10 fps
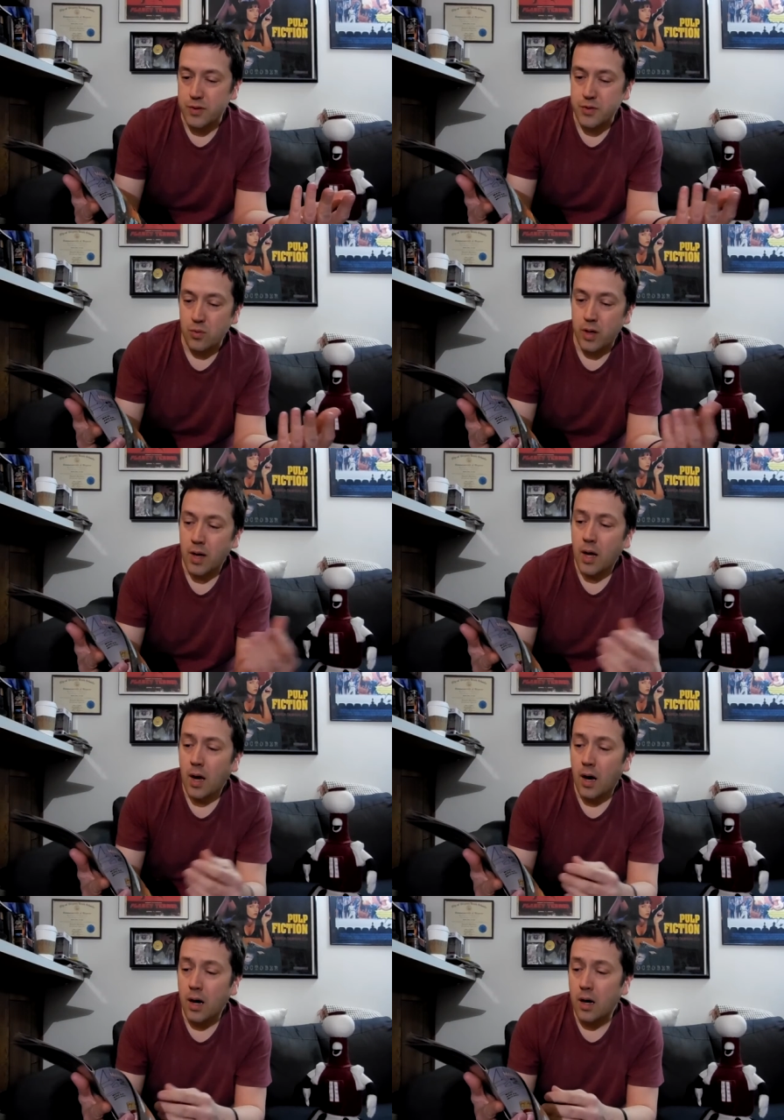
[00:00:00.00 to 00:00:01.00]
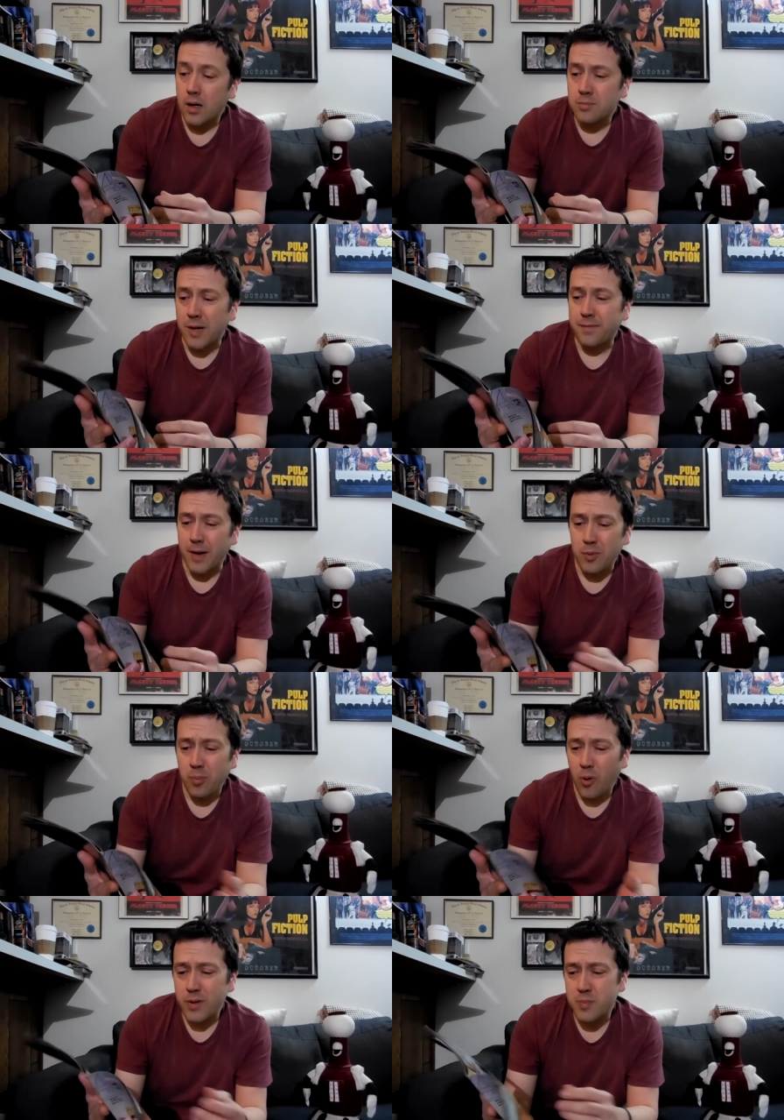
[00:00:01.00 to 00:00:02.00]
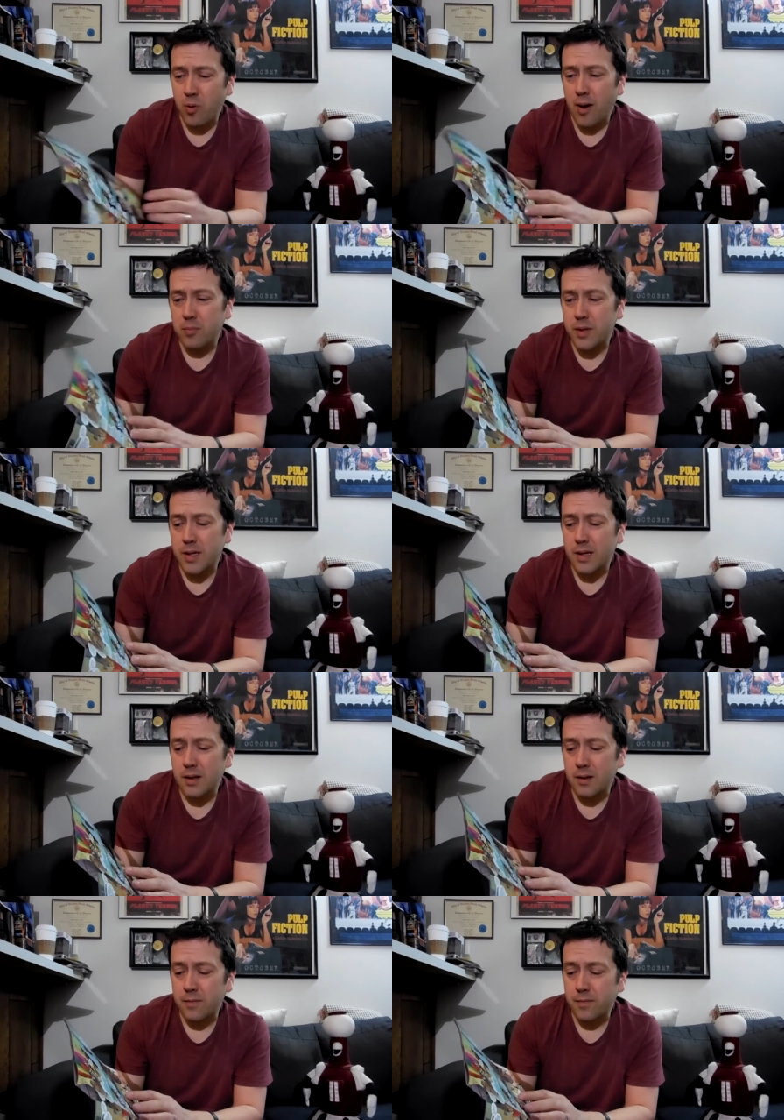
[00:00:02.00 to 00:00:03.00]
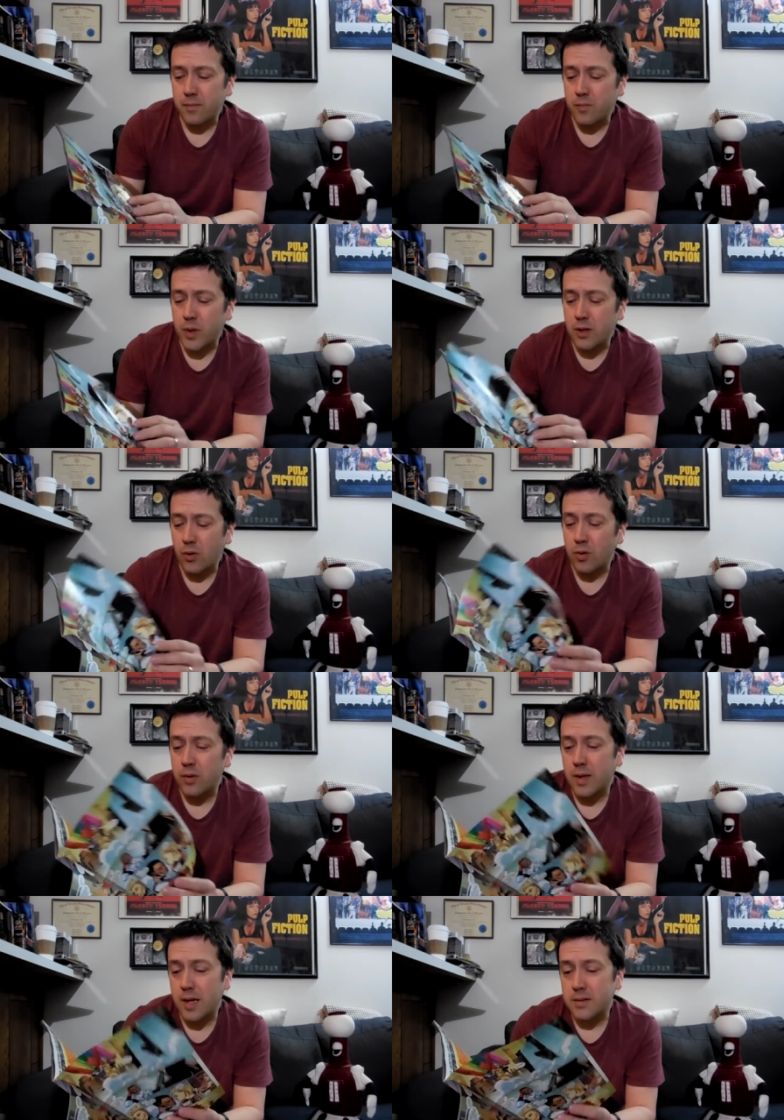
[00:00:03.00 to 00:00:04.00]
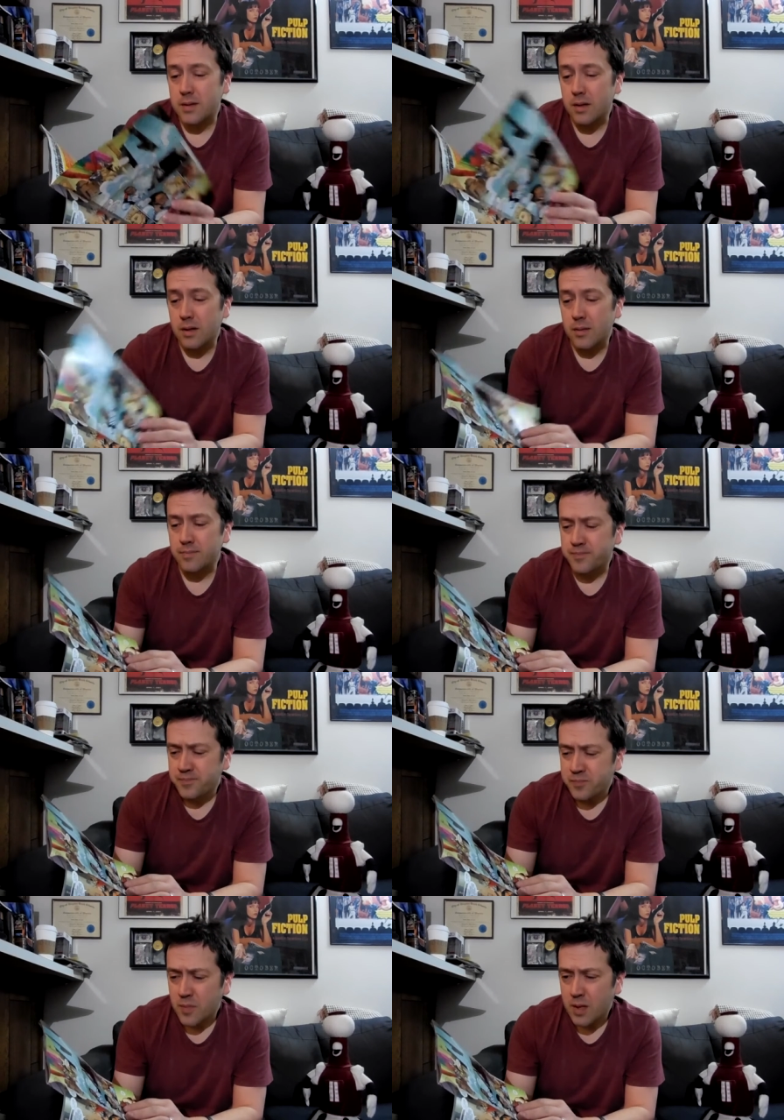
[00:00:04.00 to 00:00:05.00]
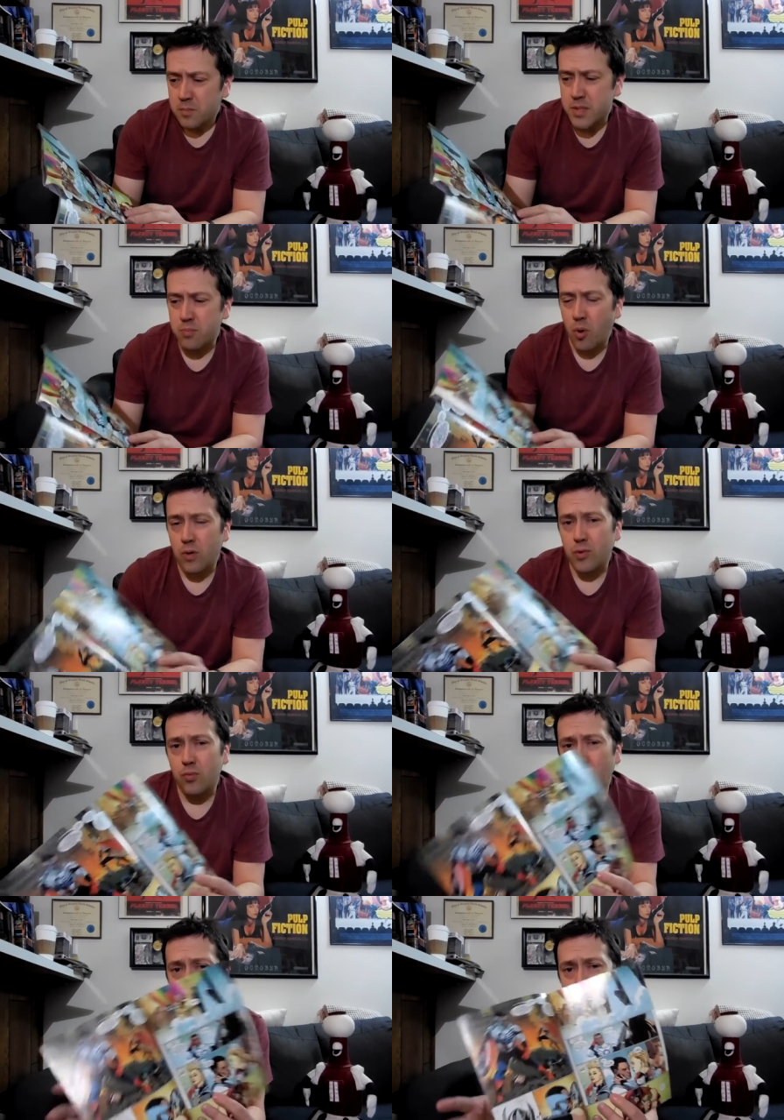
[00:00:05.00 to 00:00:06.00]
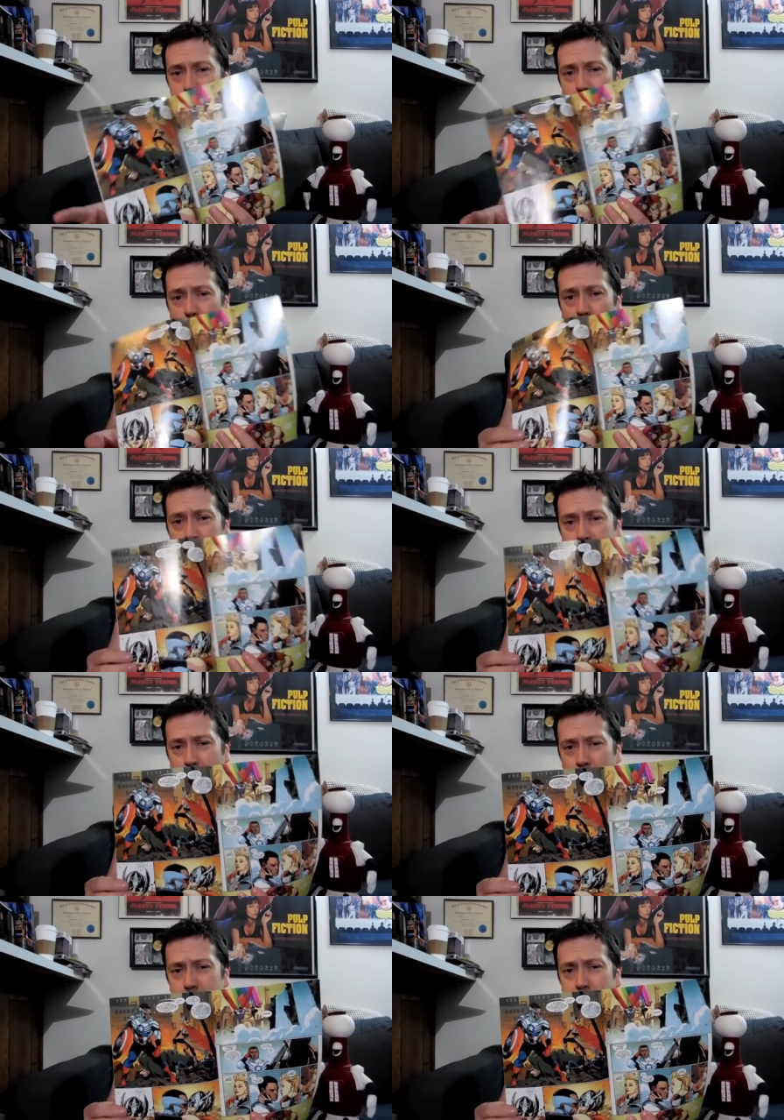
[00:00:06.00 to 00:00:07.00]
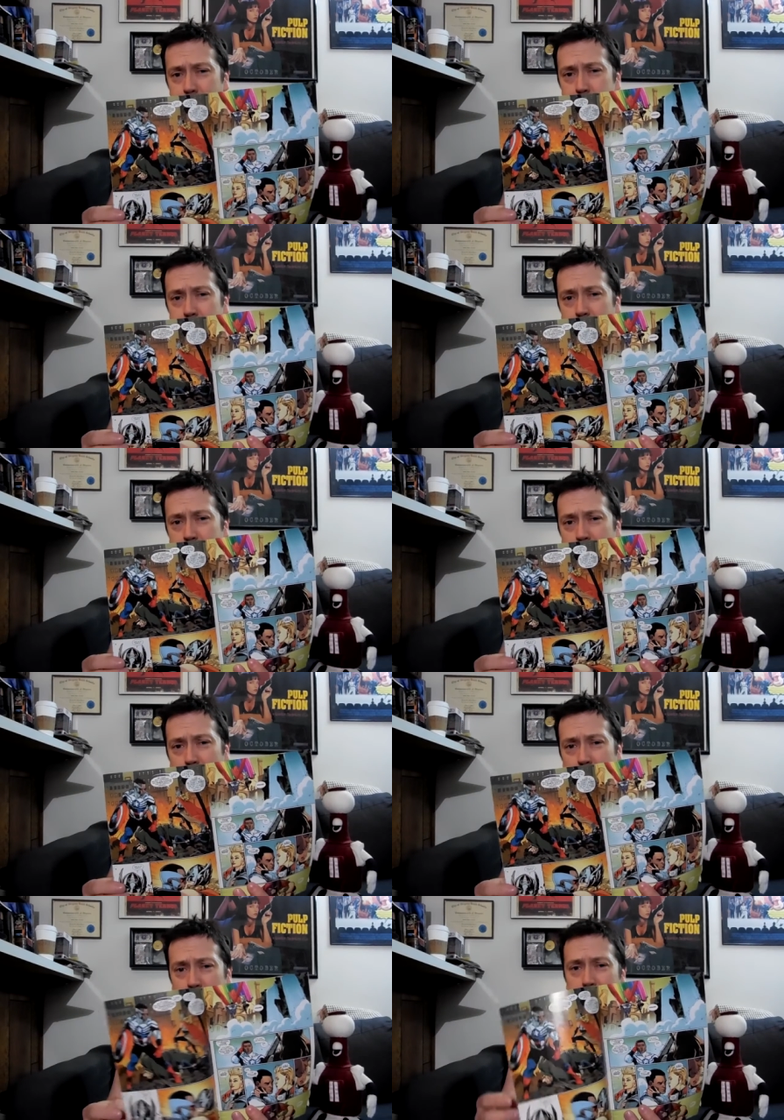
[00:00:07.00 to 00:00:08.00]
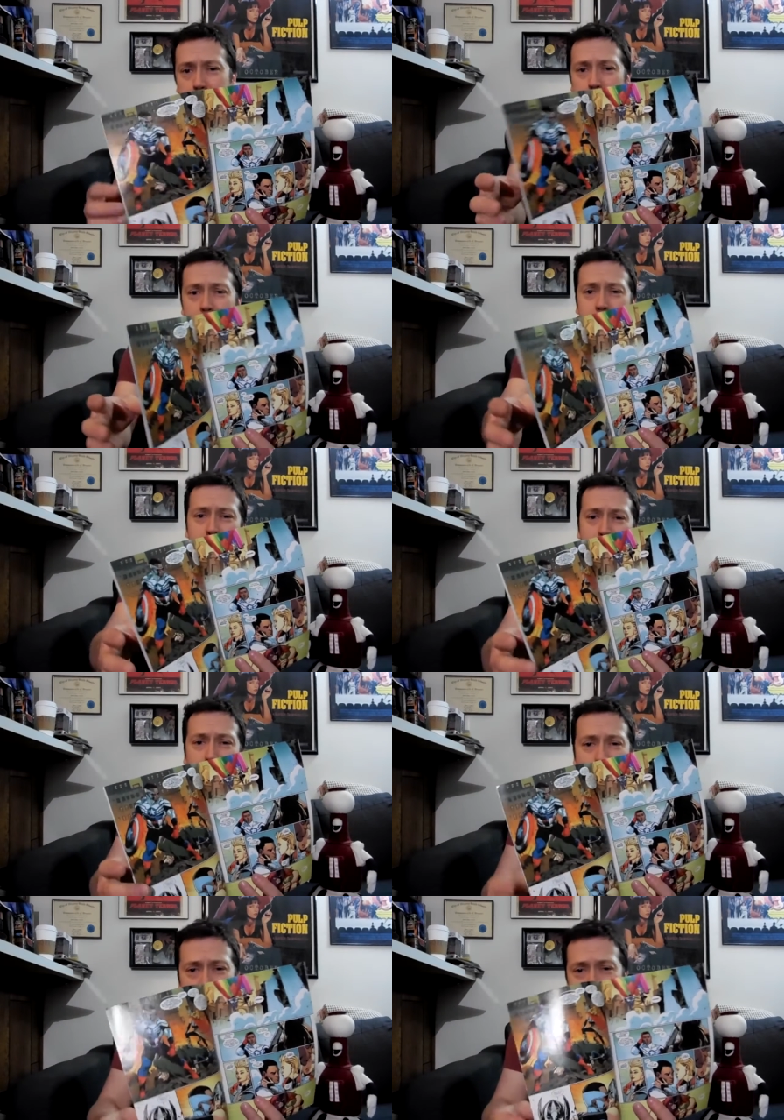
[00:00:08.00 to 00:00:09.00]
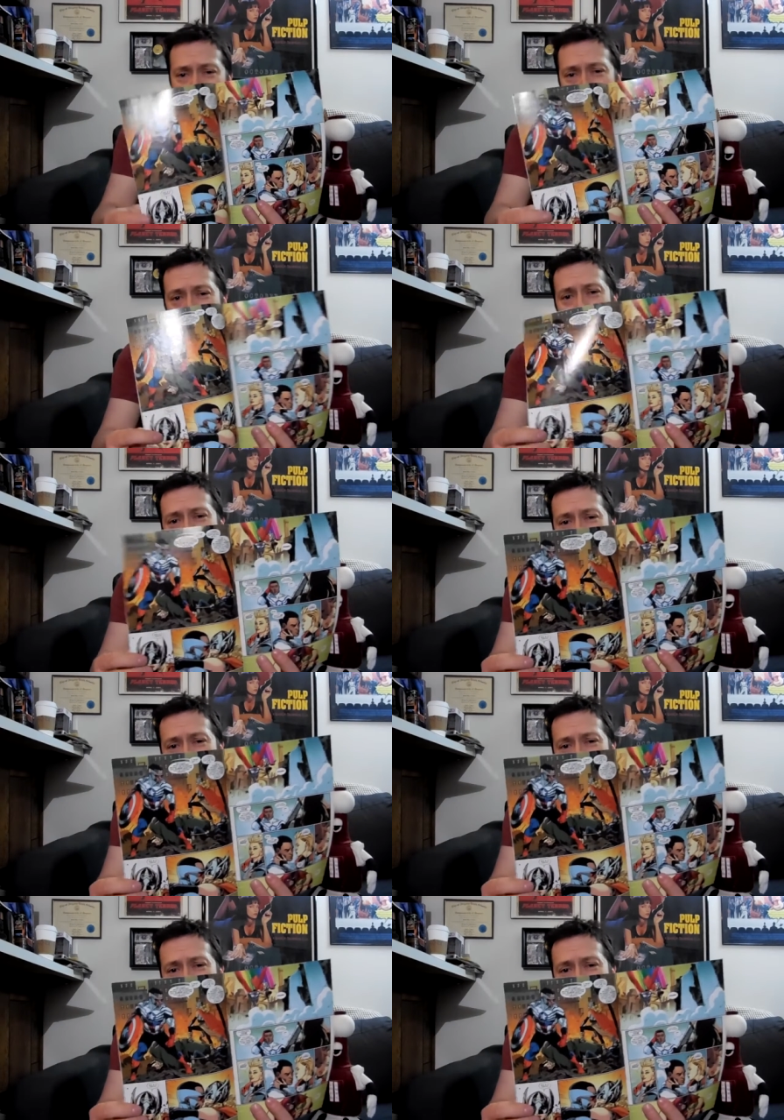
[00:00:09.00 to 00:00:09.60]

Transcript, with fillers: for this story. My favorite part is probably we learned that Ms. Marvel writes erotic friend fiction of the other Avengers.